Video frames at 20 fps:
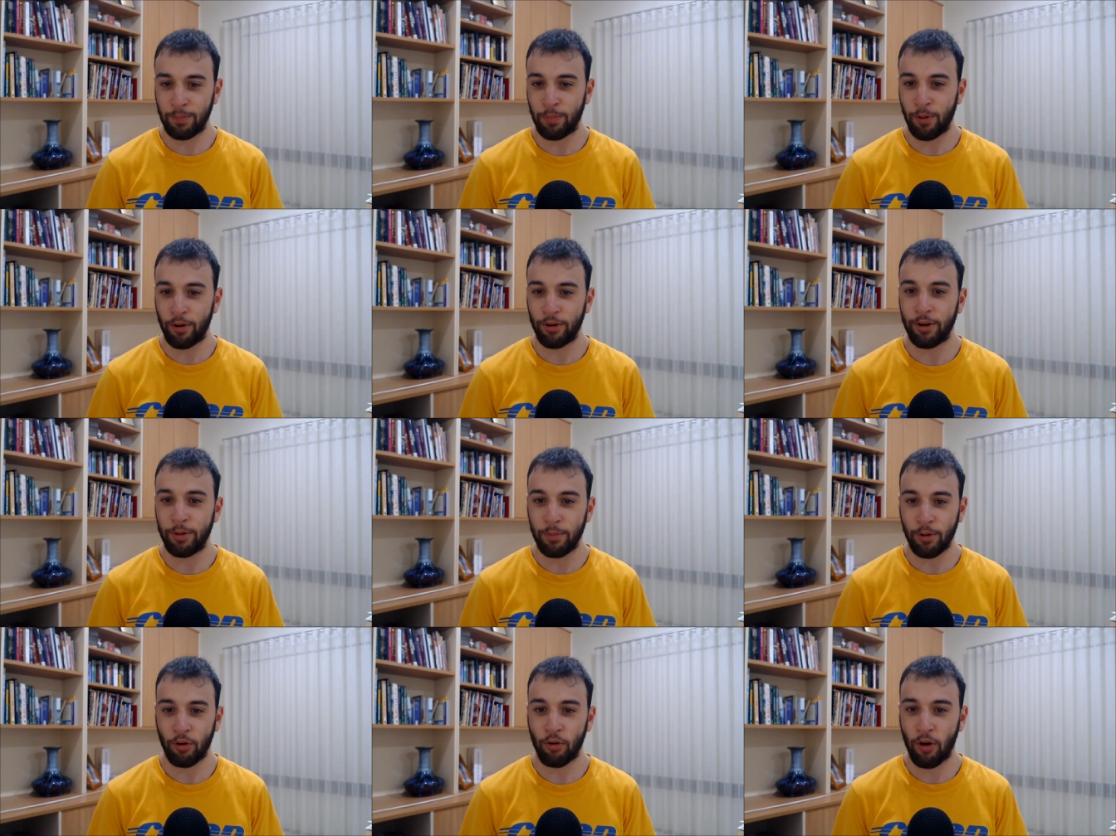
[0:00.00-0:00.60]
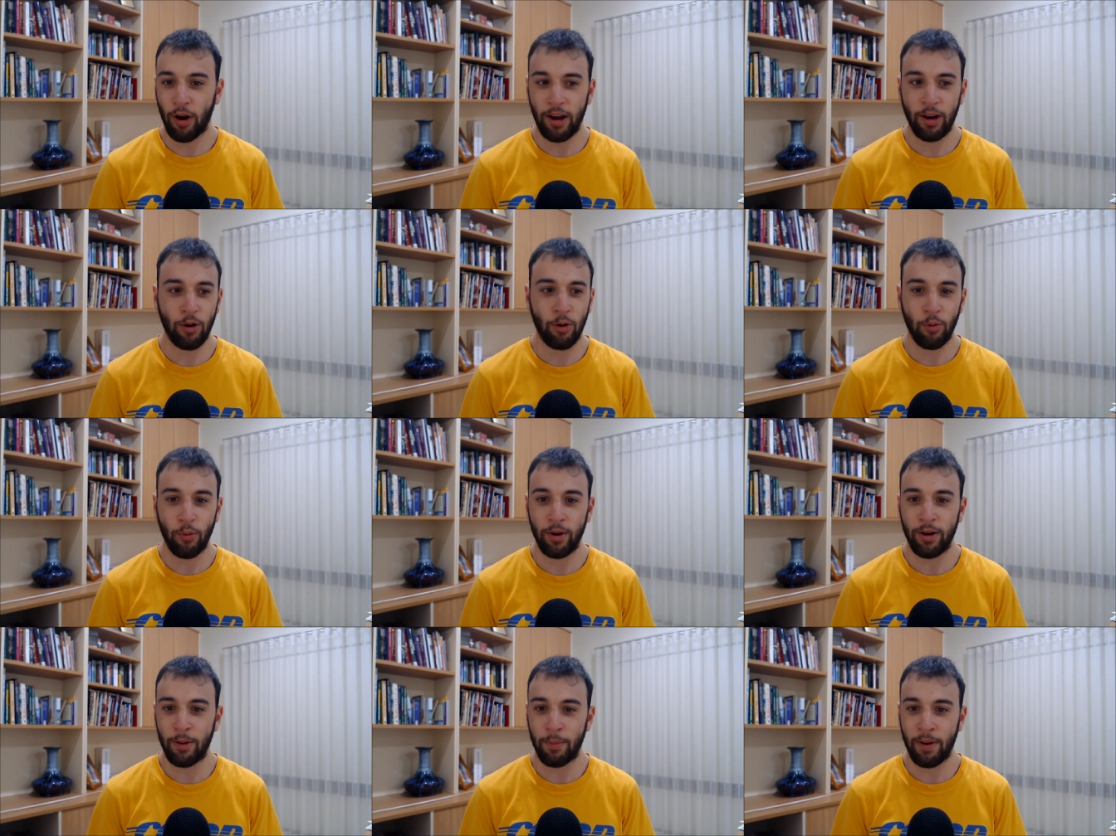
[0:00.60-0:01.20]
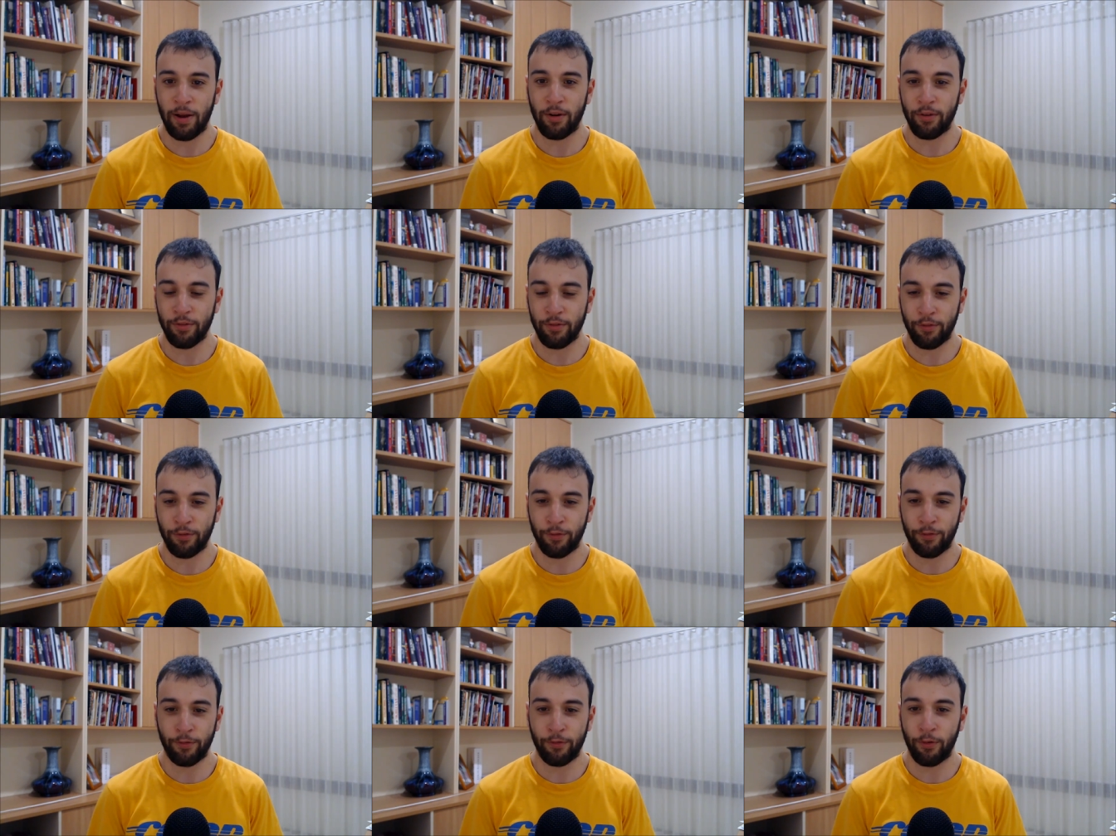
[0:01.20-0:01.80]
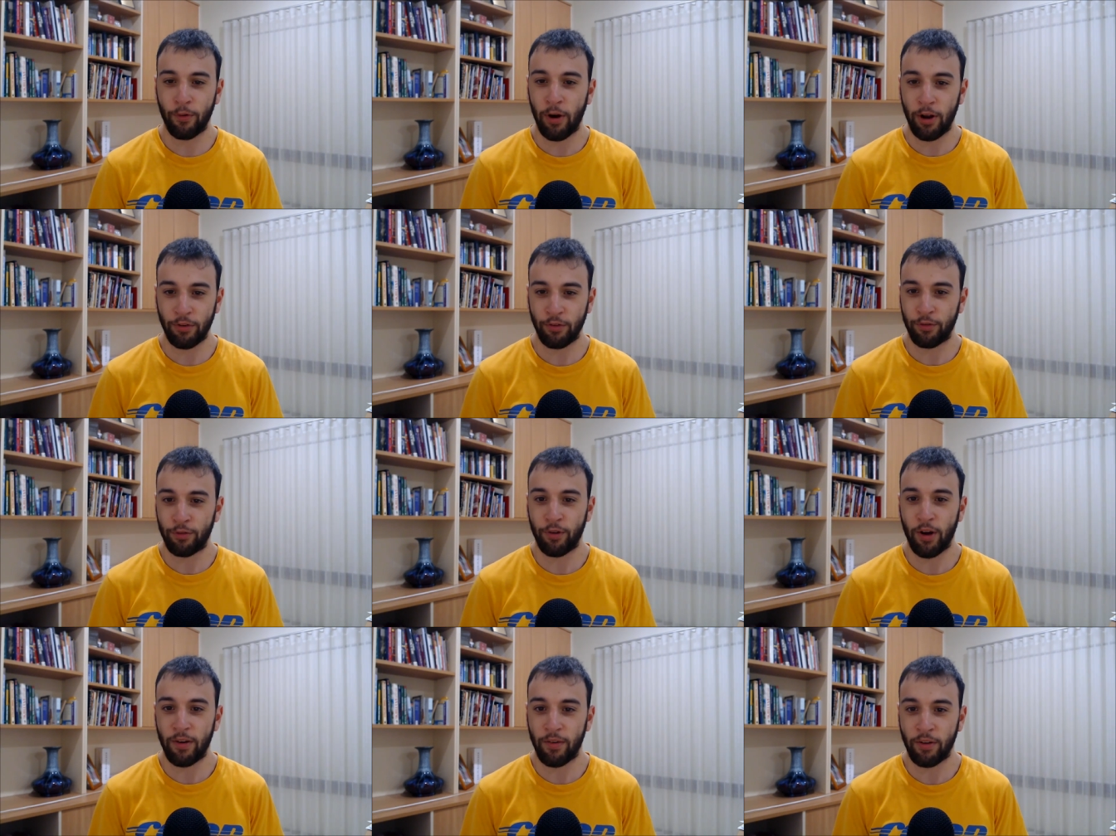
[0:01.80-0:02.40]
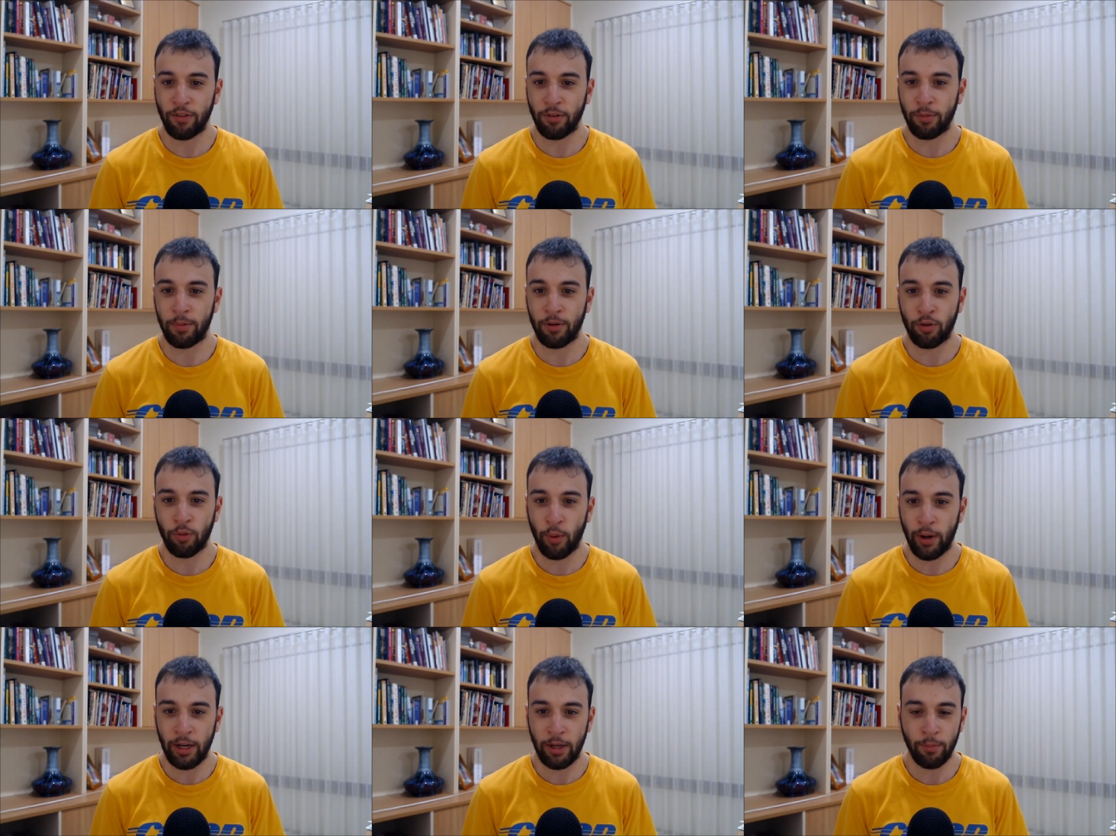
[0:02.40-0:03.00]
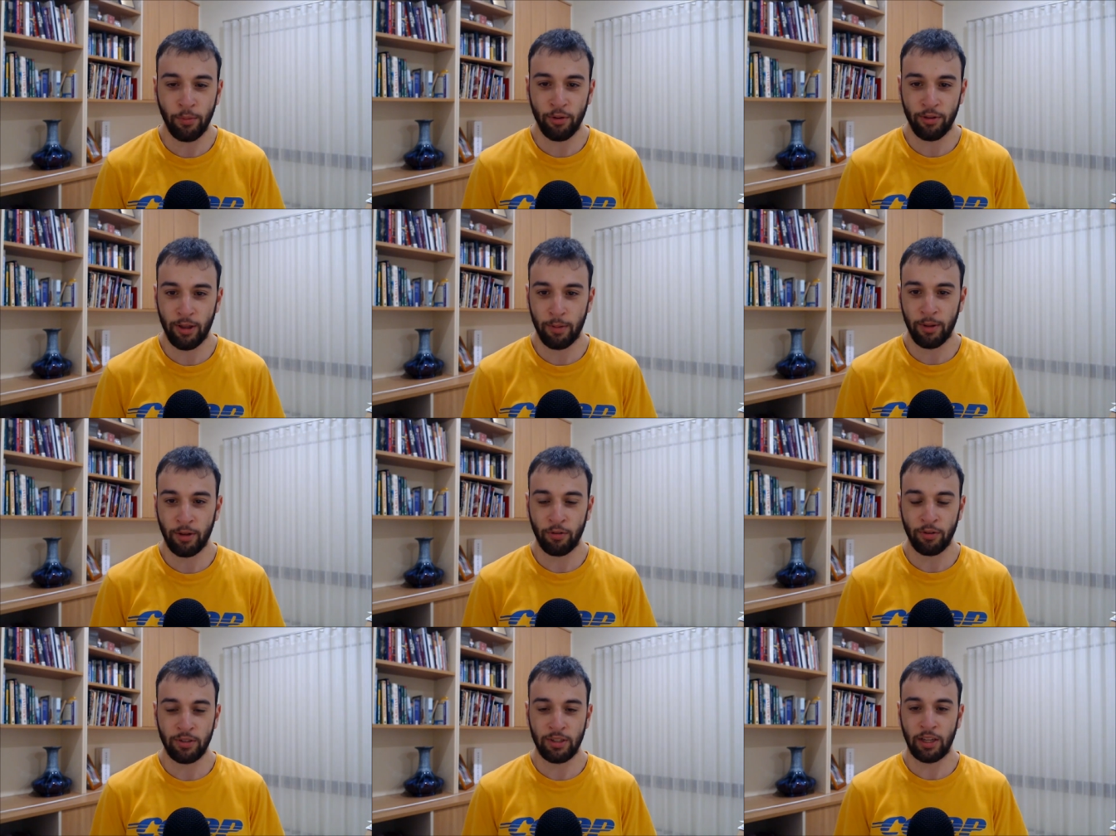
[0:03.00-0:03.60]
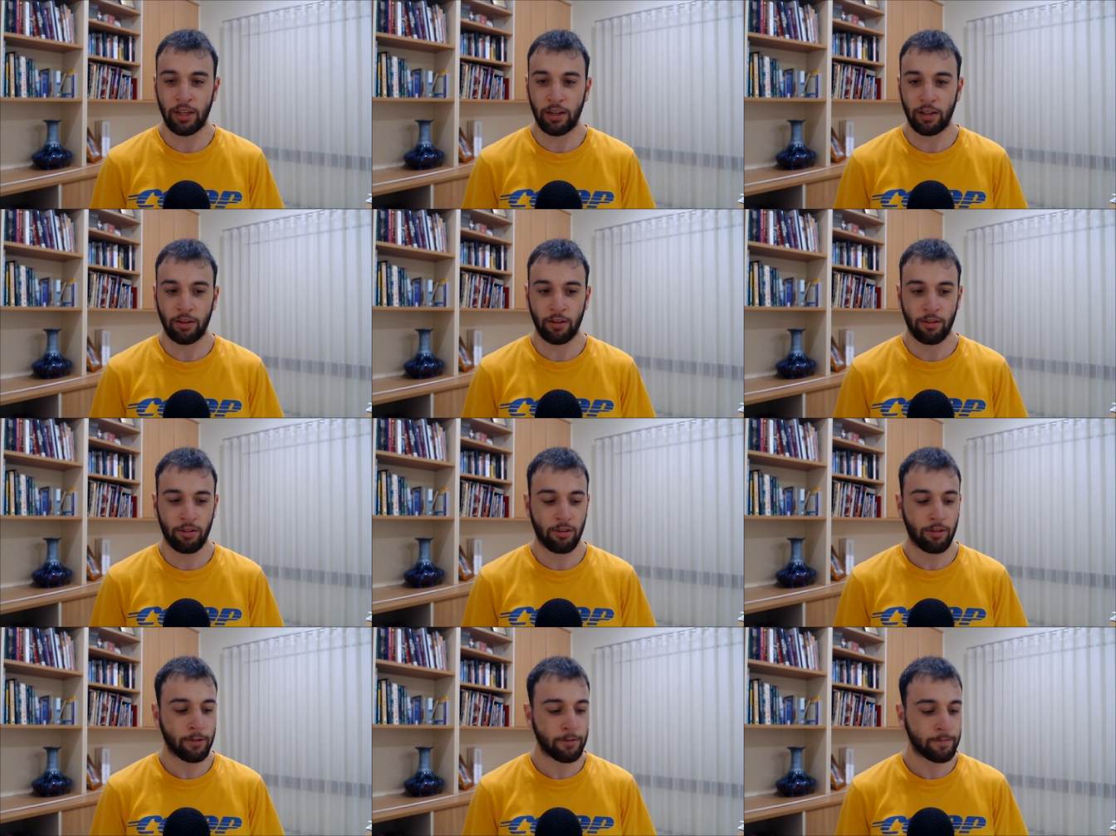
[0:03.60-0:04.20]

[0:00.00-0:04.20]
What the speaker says: Bont and McRae all went about 400, 500 between him or something ridiculous.